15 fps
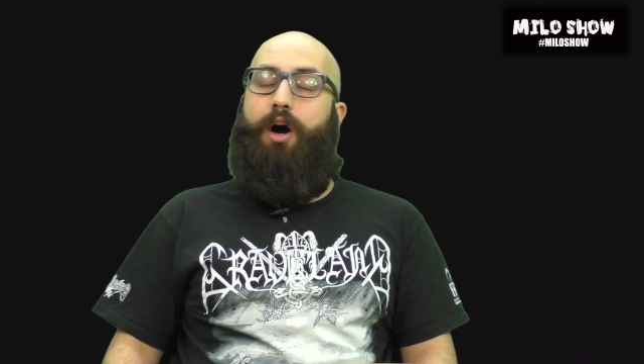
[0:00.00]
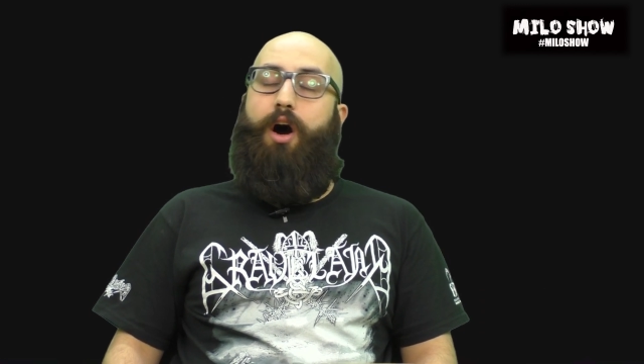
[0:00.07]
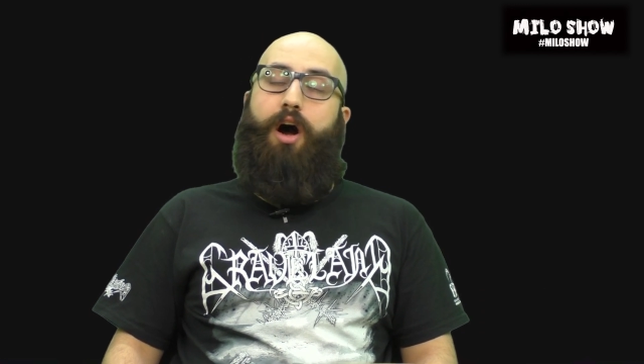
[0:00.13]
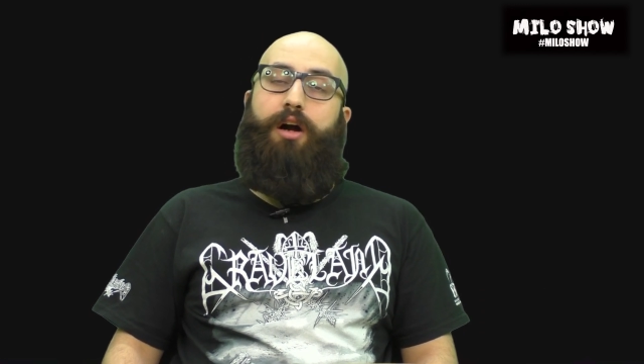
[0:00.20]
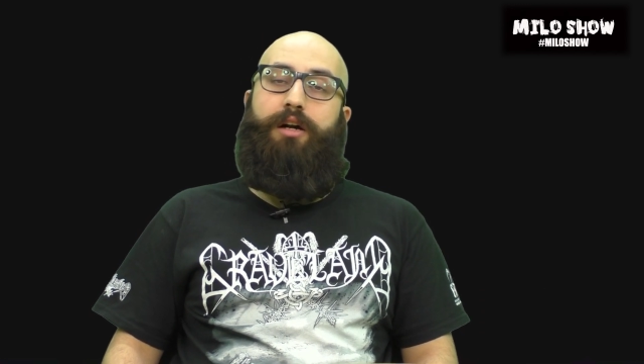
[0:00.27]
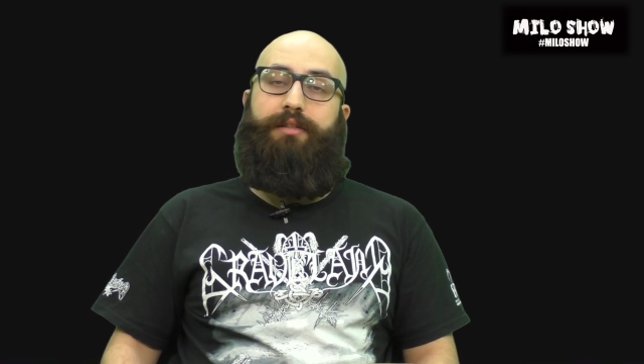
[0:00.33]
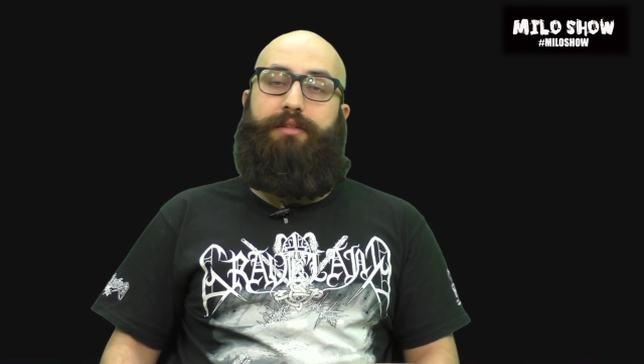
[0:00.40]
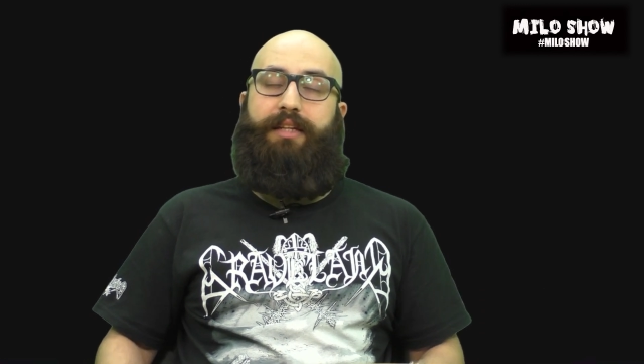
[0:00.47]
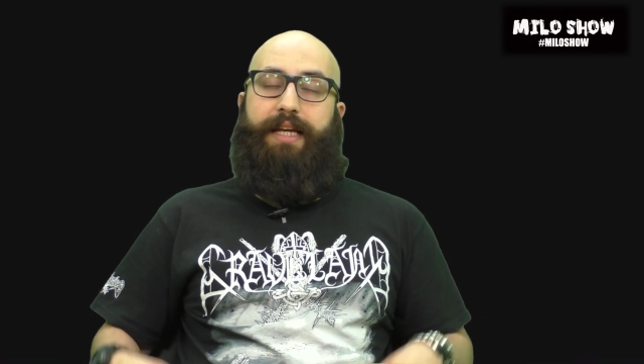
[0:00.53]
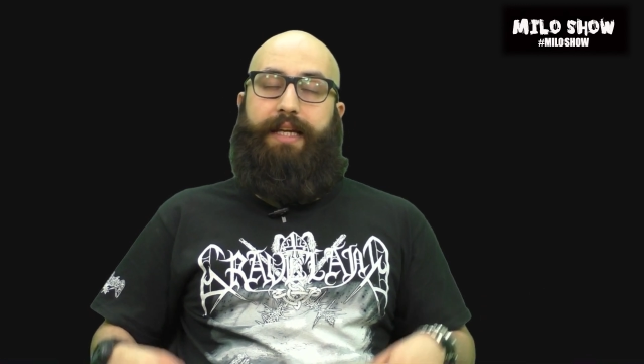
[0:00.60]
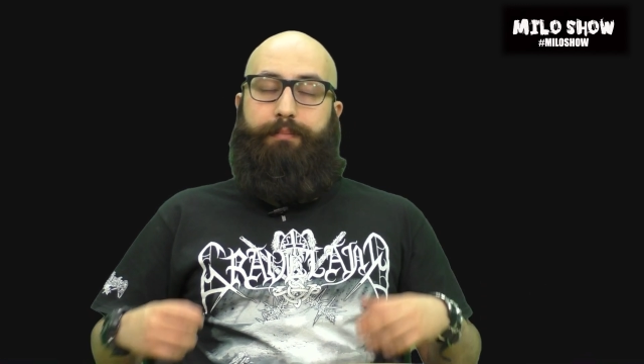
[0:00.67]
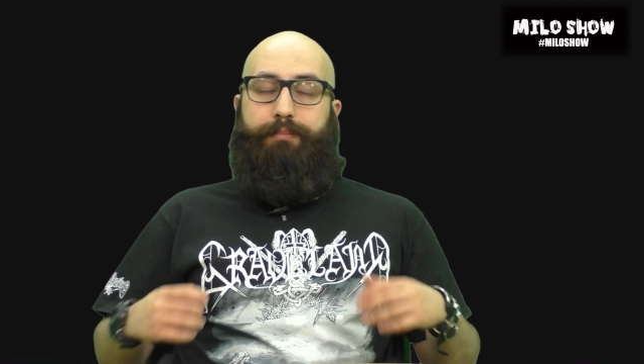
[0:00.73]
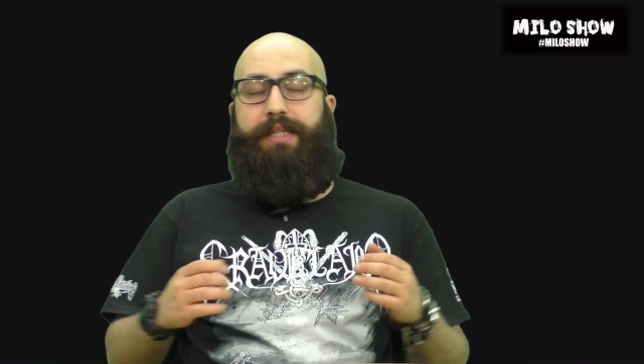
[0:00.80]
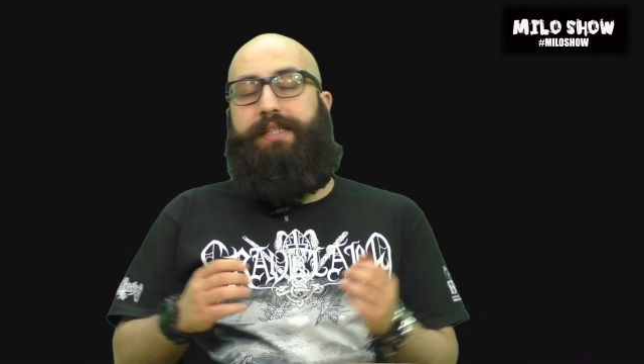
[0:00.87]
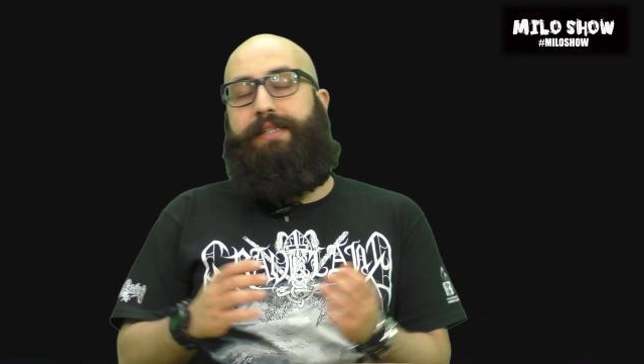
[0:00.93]
art,
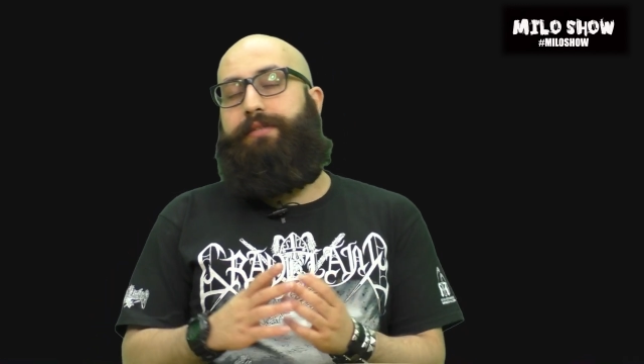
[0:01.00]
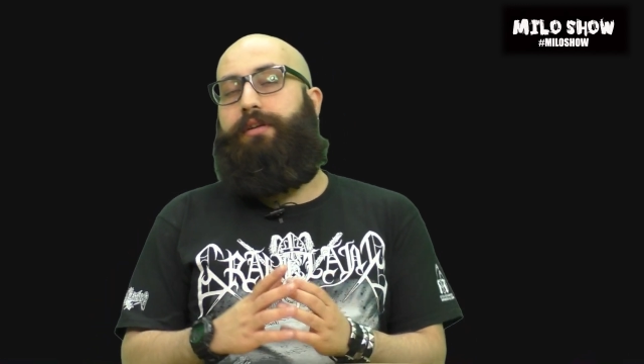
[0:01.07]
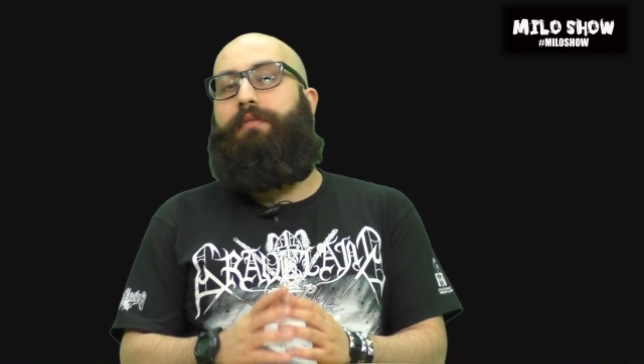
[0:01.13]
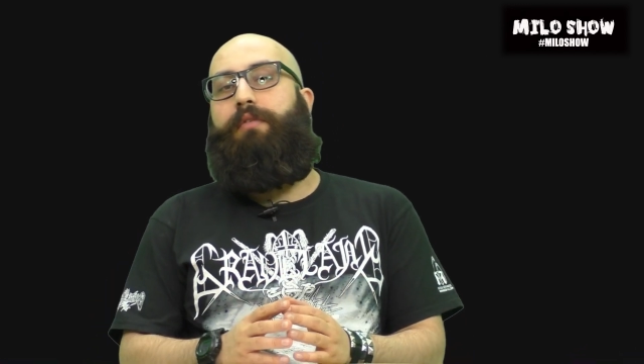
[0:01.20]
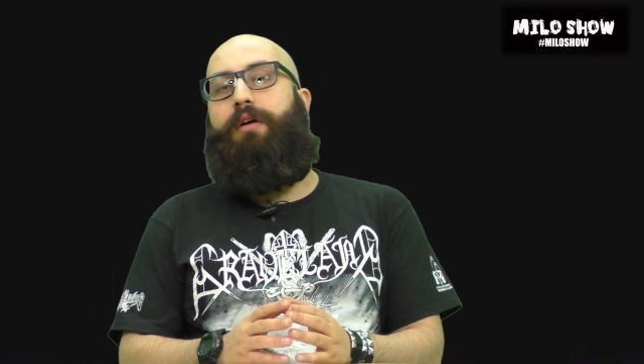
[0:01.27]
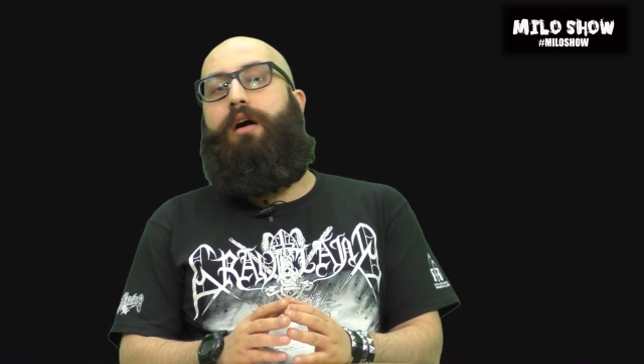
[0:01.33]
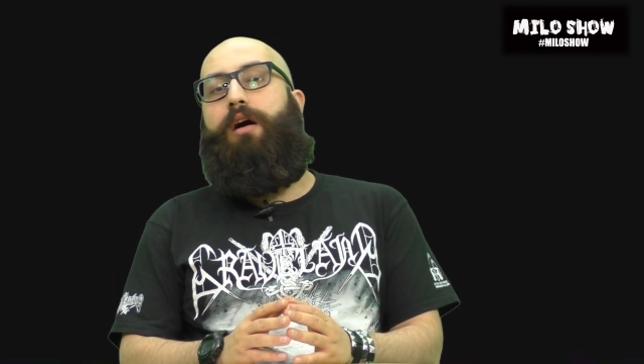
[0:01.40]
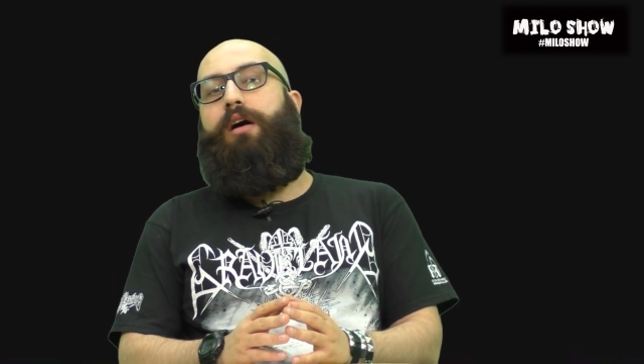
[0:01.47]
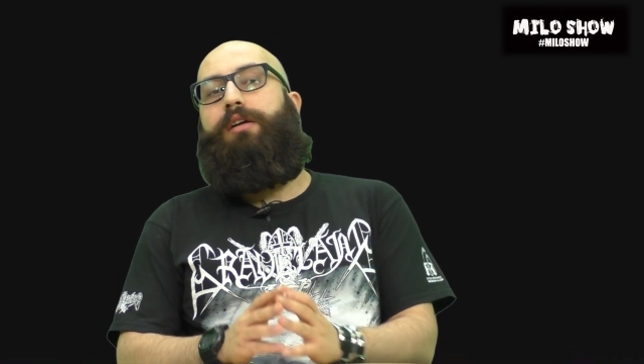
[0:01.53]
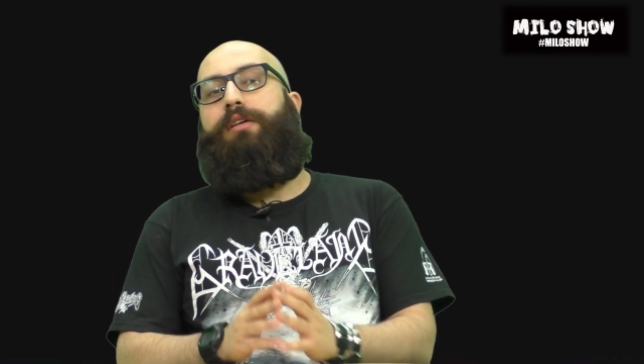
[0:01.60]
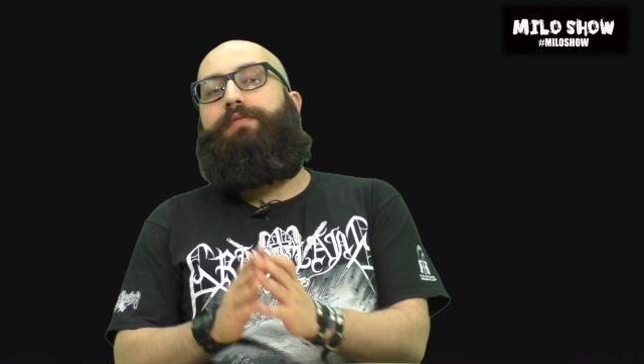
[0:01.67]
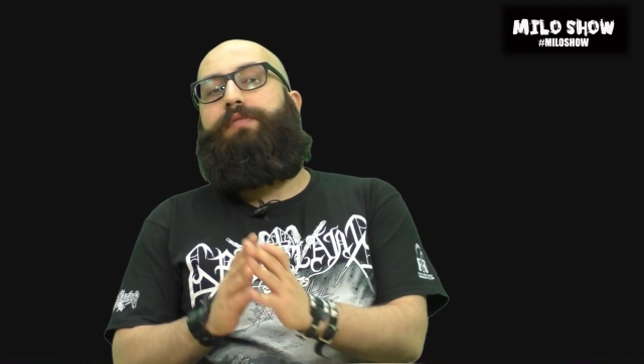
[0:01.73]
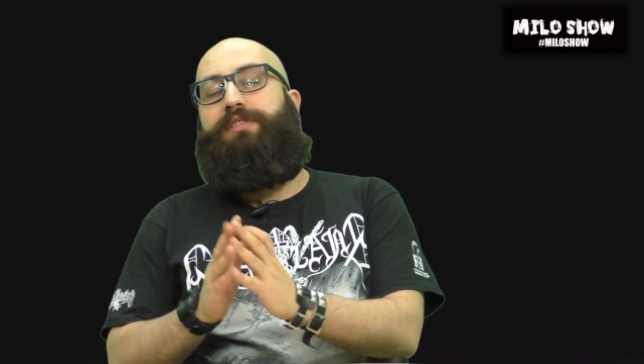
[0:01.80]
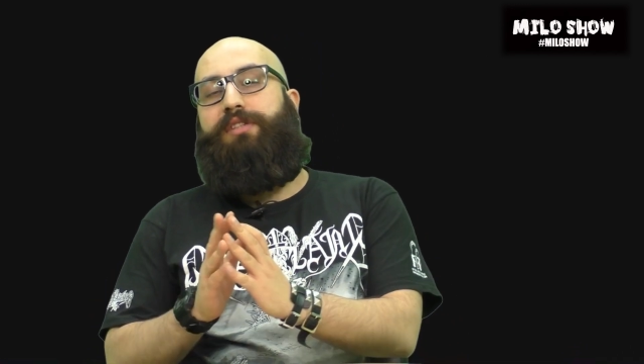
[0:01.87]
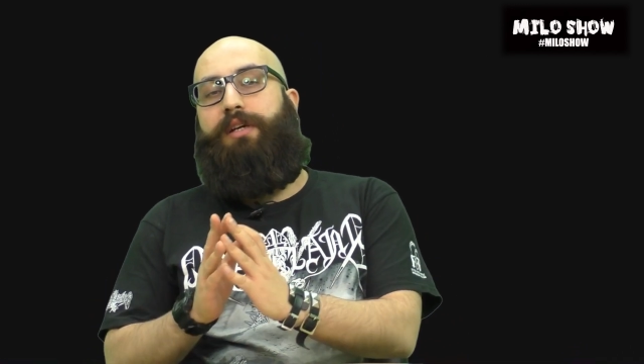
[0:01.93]
like piece of art
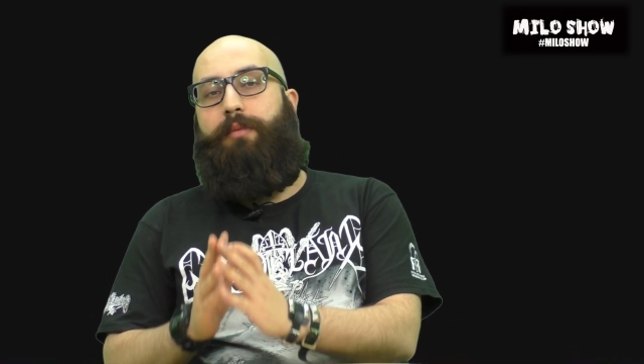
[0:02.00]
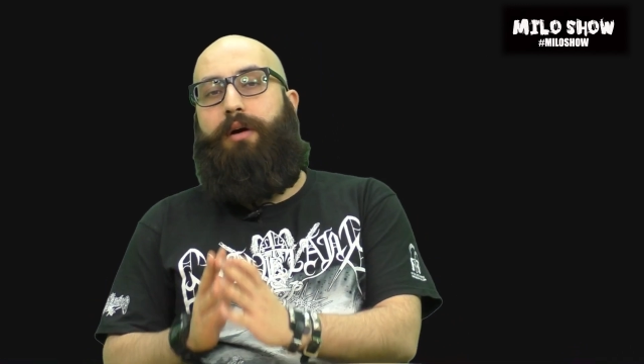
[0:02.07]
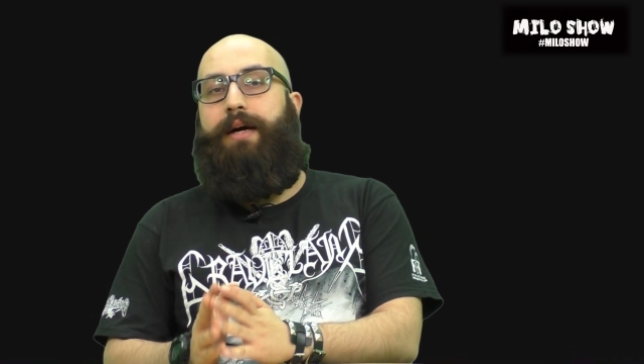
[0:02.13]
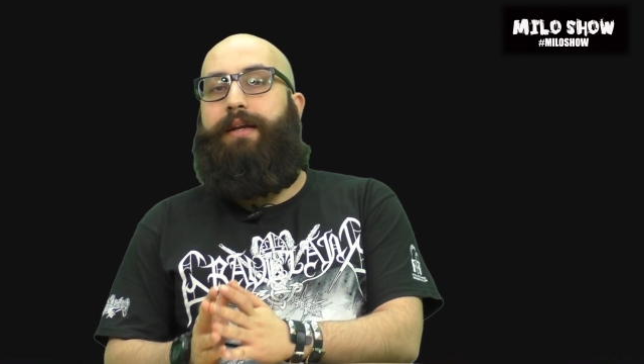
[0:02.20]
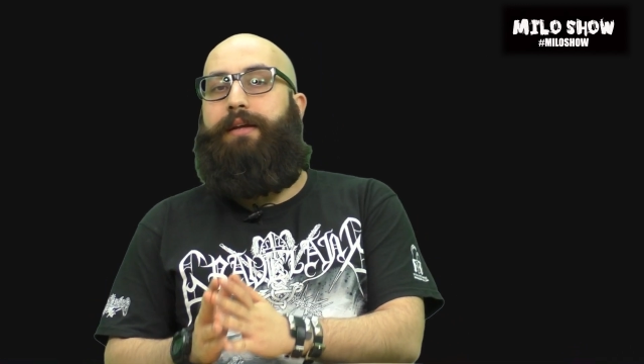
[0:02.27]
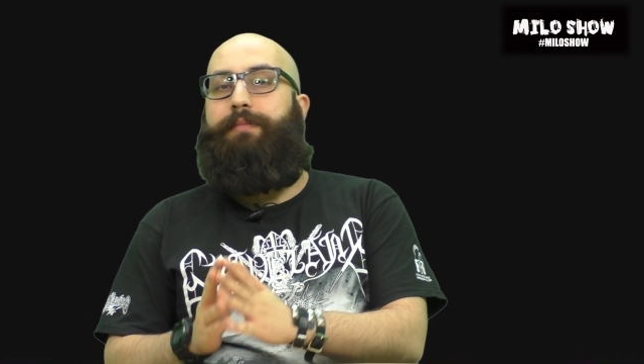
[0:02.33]
with some other